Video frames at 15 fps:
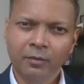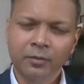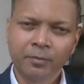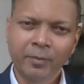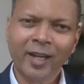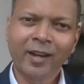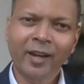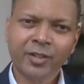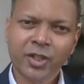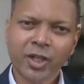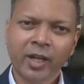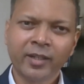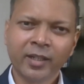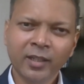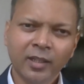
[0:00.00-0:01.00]
mainland
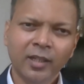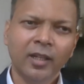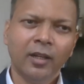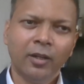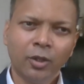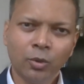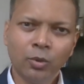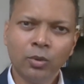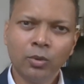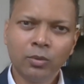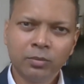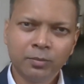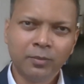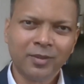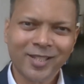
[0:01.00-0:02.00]
China
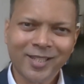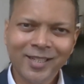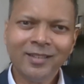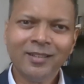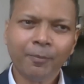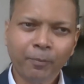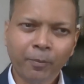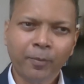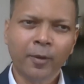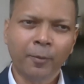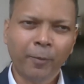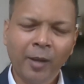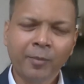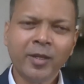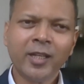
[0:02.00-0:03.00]
to see the
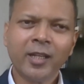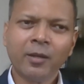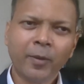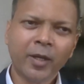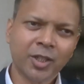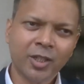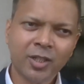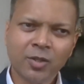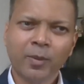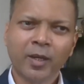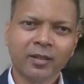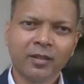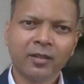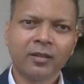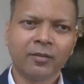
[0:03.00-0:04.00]
primary care patients, but
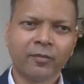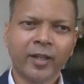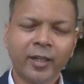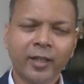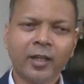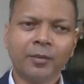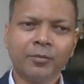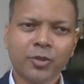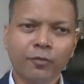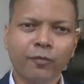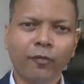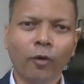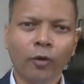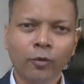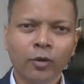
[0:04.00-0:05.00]
when it comes to
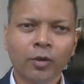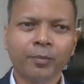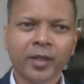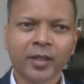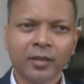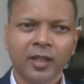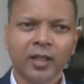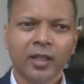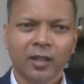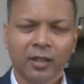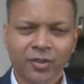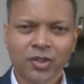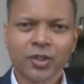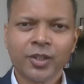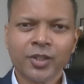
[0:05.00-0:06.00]
follow up and
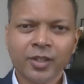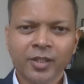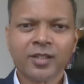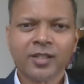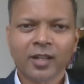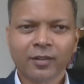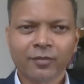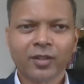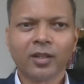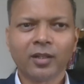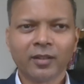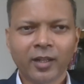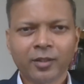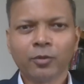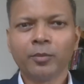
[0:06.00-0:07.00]
surgeries and
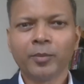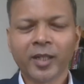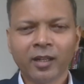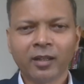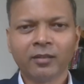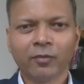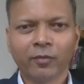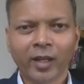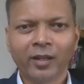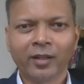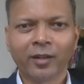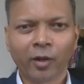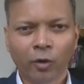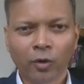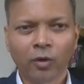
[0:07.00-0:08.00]
everything, that could be done well
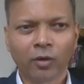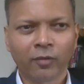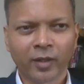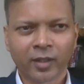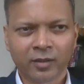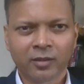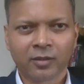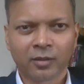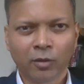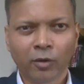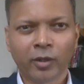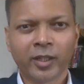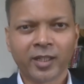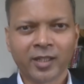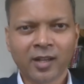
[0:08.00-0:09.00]
in Hong Kong, where the
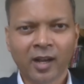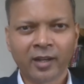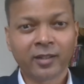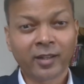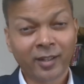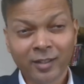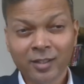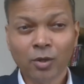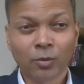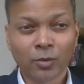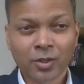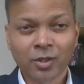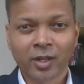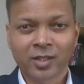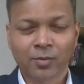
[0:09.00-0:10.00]
quality is higher and it's
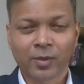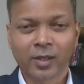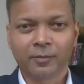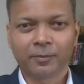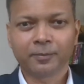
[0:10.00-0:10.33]
closer as well.